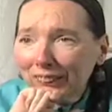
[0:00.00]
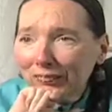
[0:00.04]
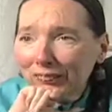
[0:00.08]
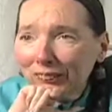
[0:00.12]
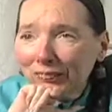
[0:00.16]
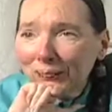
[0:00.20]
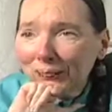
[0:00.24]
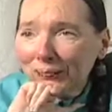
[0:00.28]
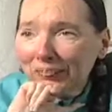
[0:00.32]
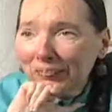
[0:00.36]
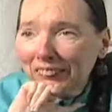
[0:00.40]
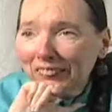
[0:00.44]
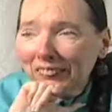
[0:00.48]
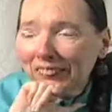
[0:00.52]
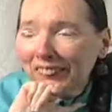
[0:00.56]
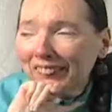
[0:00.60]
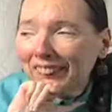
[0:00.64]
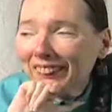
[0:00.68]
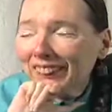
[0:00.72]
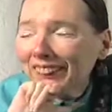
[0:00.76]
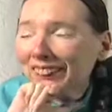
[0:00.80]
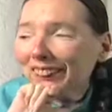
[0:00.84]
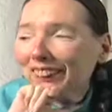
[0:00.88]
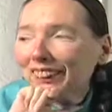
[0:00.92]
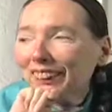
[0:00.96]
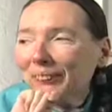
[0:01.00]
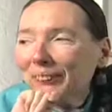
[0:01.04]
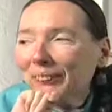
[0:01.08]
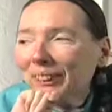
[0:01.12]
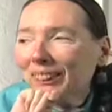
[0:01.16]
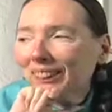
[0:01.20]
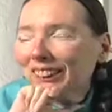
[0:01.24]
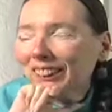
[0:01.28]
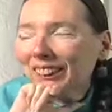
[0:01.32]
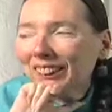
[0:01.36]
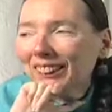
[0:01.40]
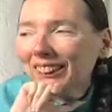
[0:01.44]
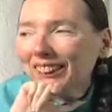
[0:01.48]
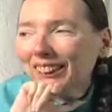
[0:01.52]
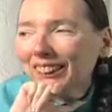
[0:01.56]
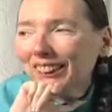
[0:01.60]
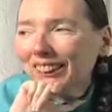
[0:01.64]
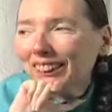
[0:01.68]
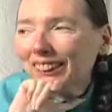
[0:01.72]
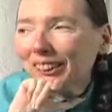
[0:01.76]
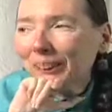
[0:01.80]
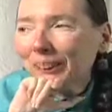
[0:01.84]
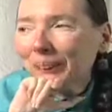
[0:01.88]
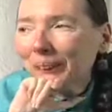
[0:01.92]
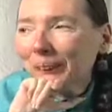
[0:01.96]
For one thing, I mean,
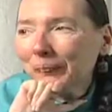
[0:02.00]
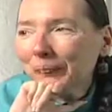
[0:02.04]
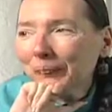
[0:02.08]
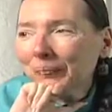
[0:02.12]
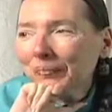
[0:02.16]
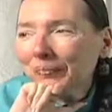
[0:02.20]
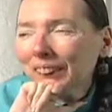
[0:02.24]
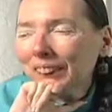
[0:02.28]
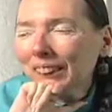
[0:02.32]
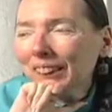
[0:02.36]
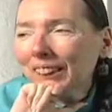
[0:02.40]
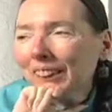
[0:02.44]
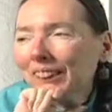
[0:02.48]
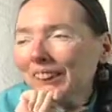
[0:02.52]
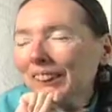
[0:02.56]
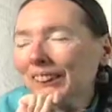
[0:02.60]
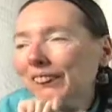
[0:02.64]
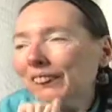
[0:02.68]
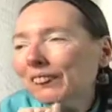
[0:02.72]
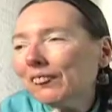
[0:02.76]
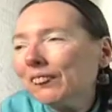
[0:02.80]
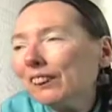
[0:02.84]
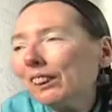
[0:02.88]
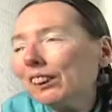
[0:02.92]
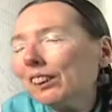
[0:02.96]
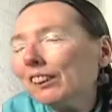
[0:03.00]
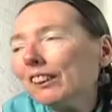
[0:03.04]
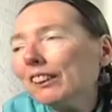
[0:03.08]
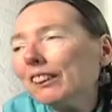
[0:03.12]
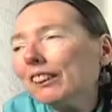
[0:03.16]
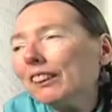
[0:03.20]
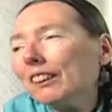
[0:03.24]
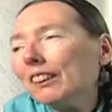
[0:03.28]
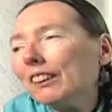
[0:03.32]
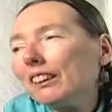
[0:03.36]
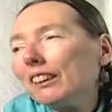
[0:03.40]
um, there.